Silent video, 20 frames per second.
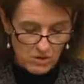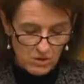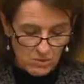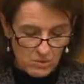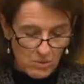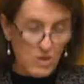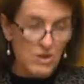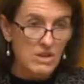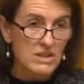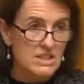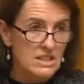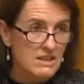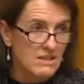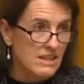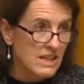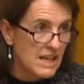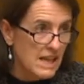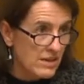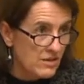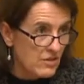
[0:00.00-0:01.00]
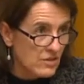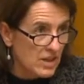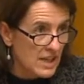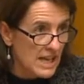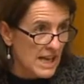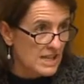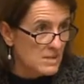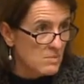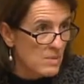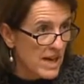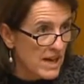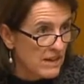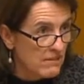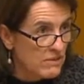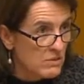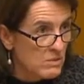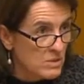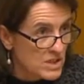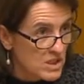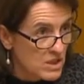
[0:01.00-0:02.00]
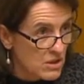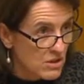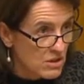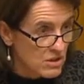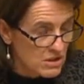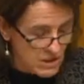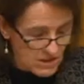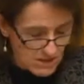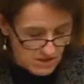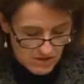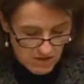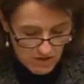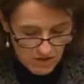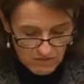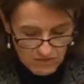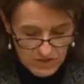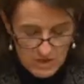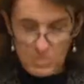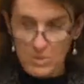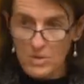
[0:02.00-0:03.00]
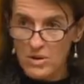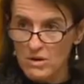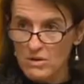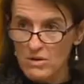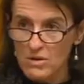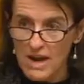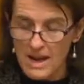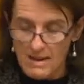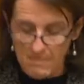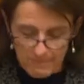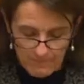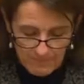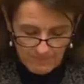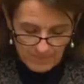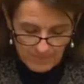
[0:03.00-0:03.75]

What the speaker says: who worked in the country as part of a return to service program.